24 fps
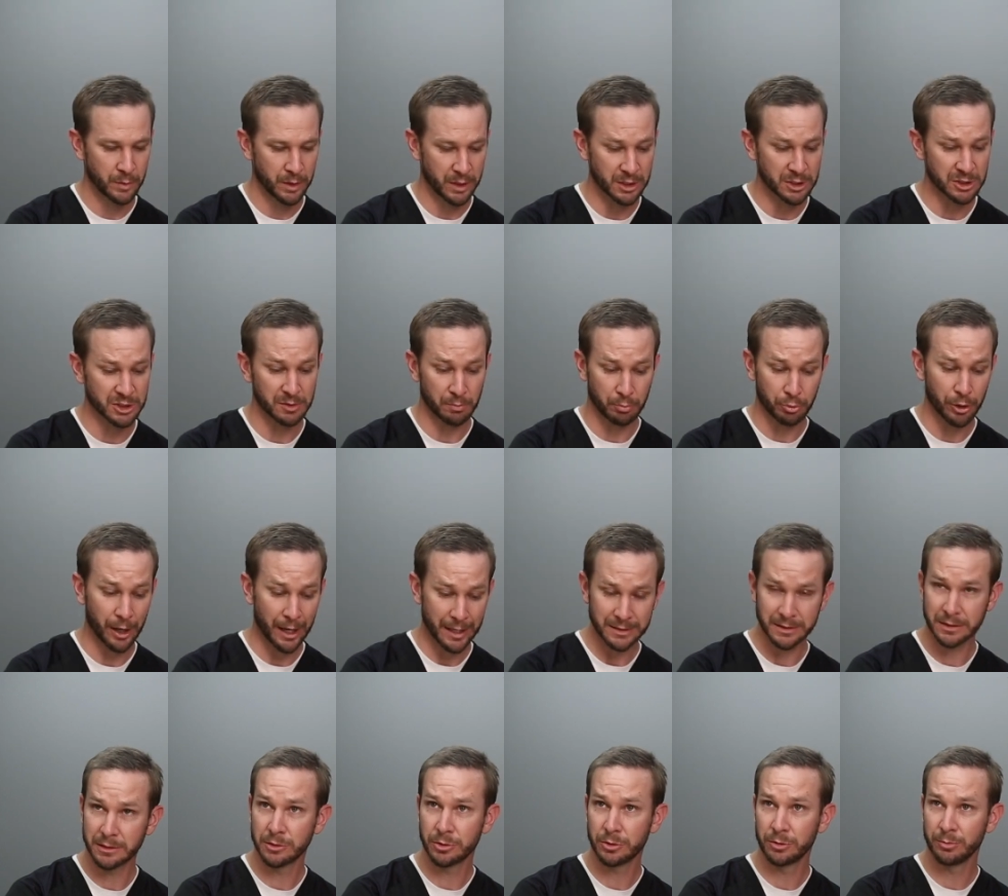It's
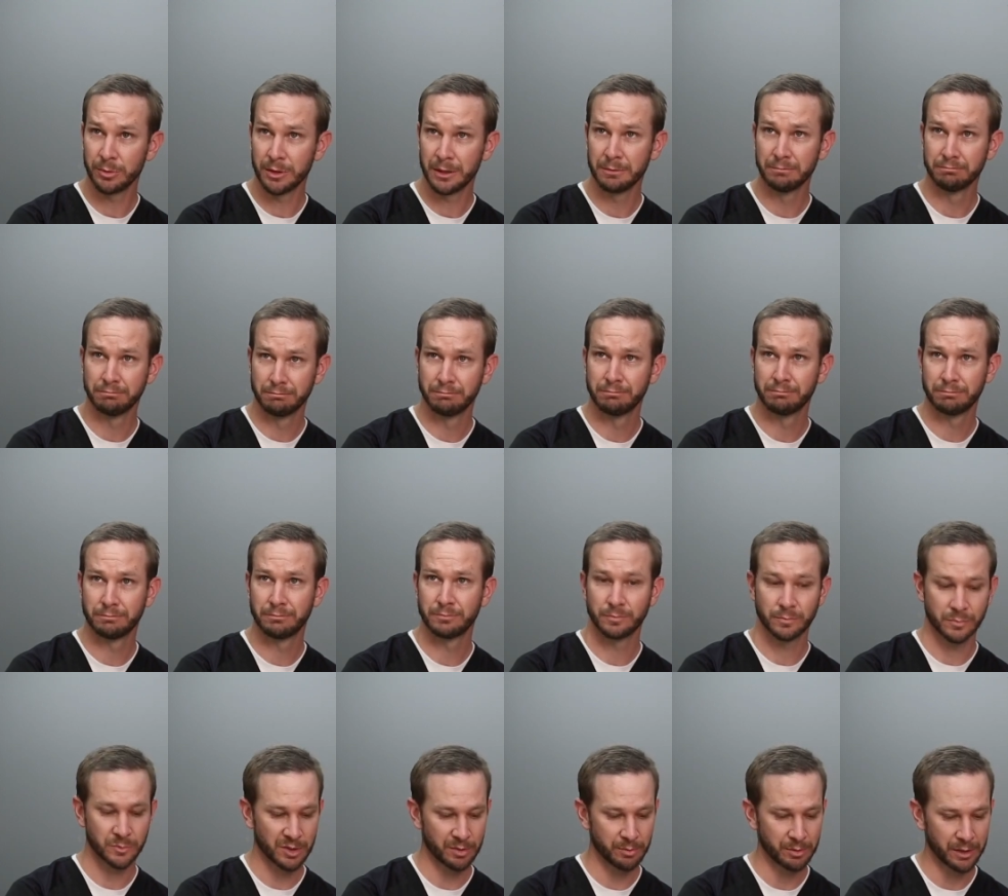surprising to
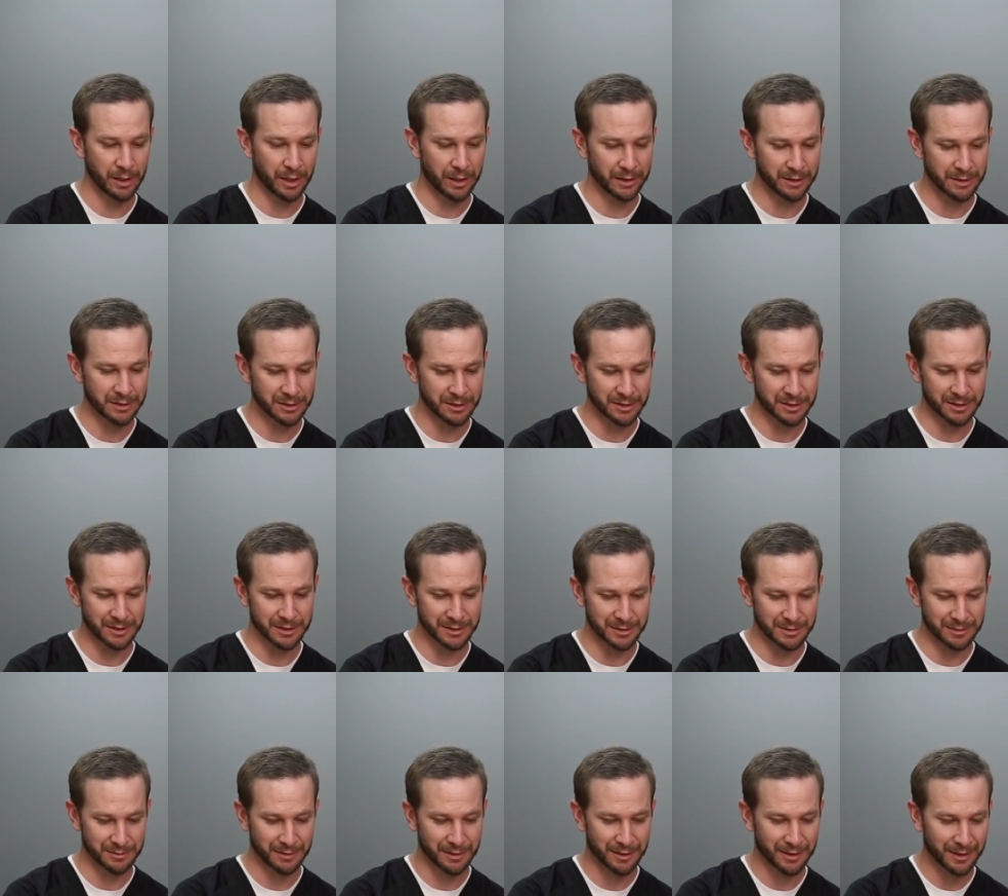be honest, just
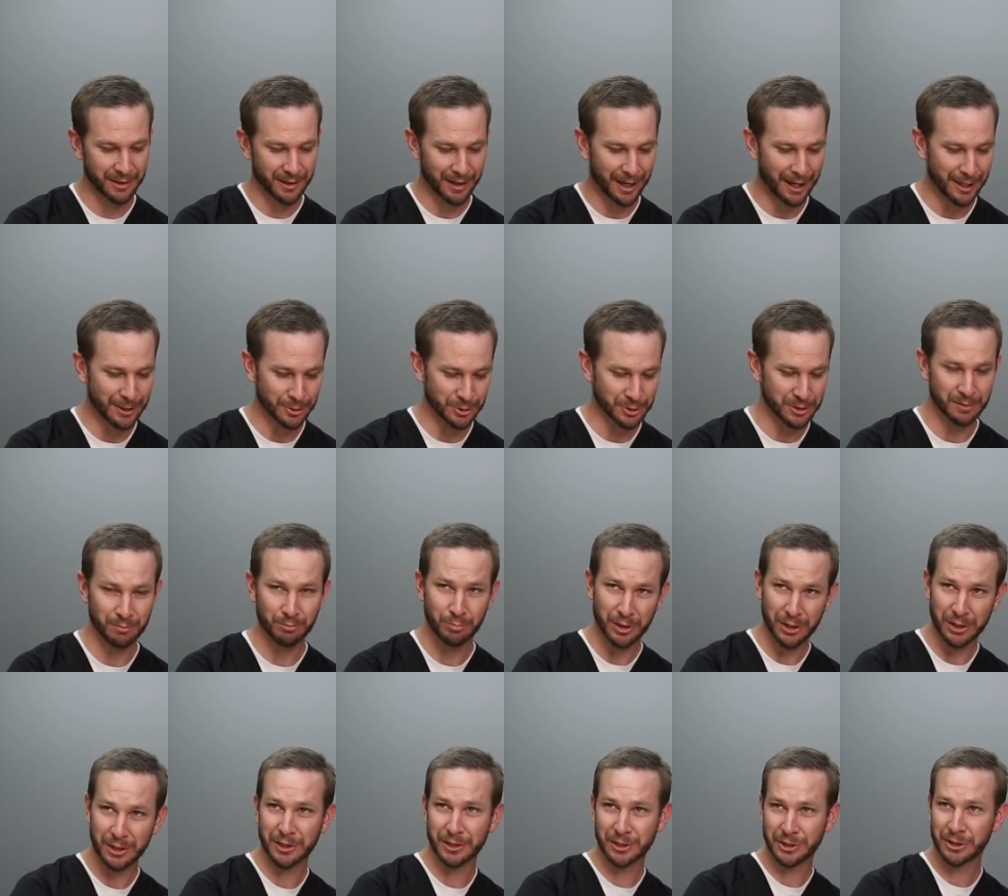because I usually am
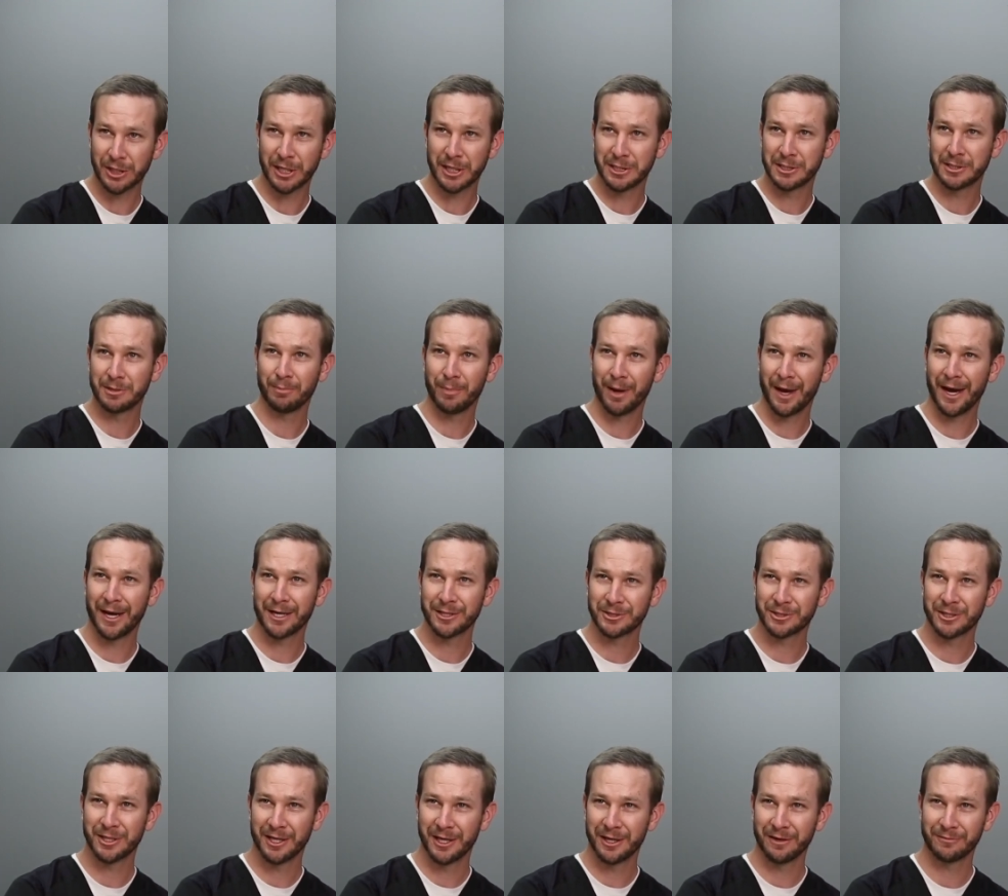picking a shade to
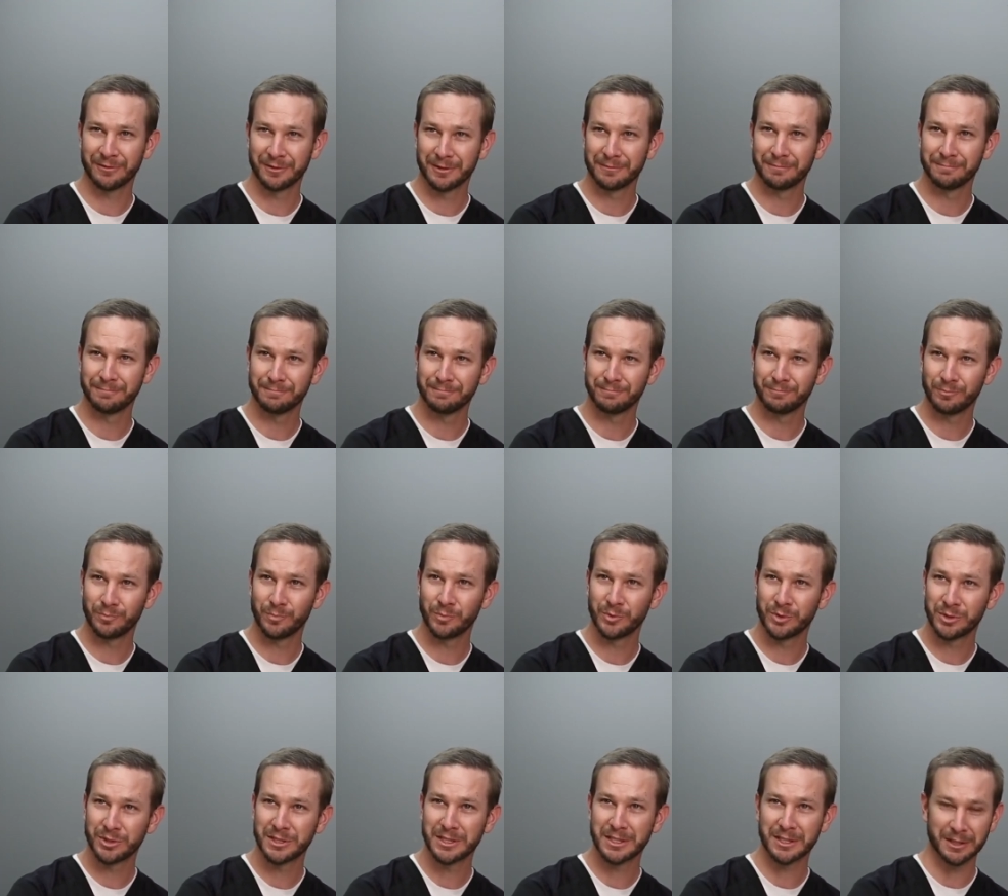match and I haven't
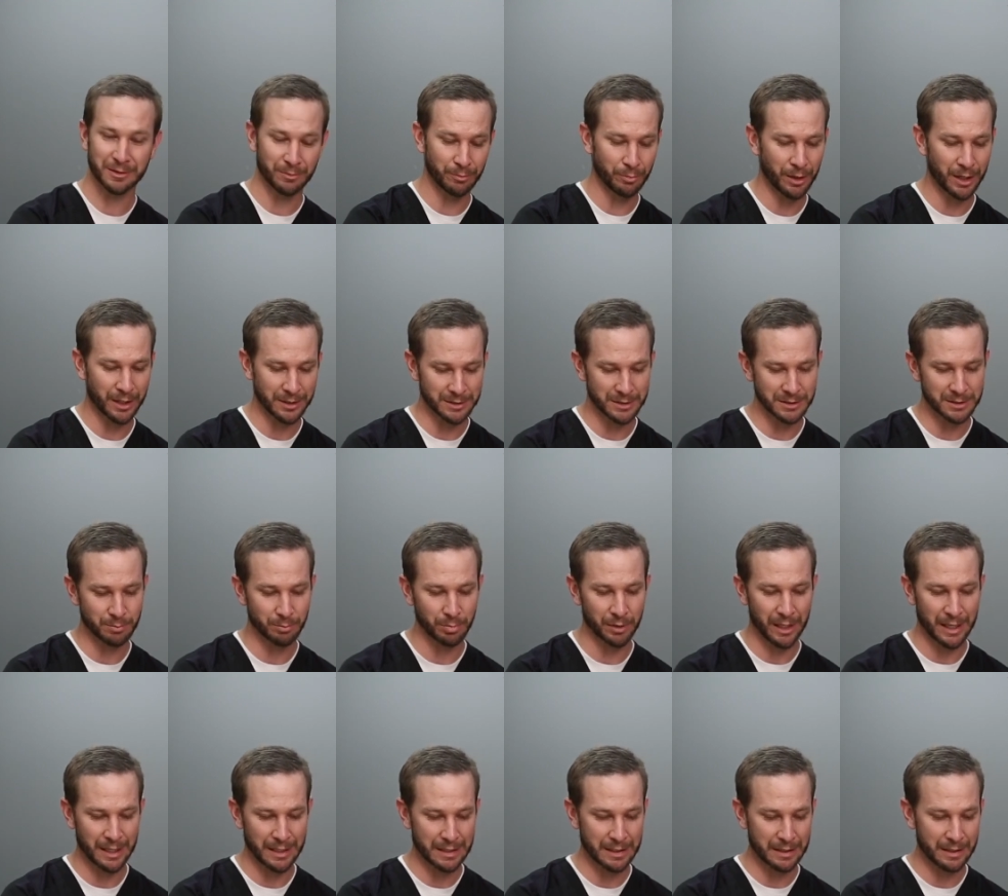seen composites
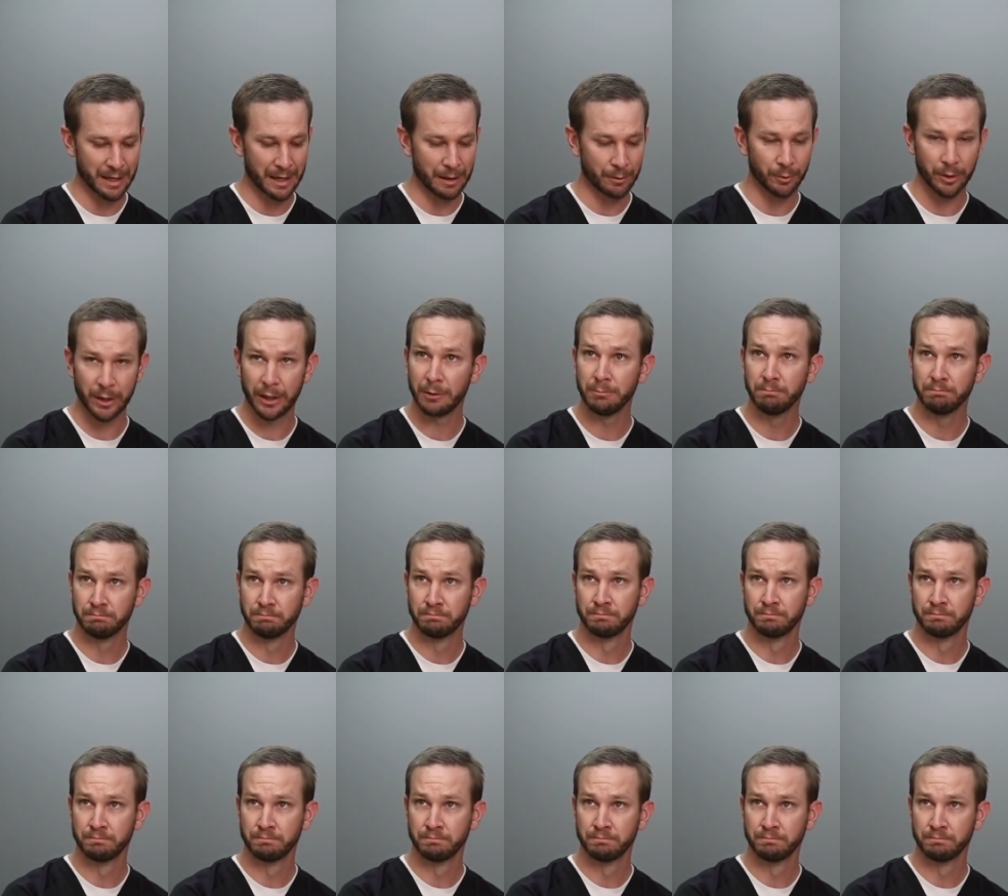blend that well.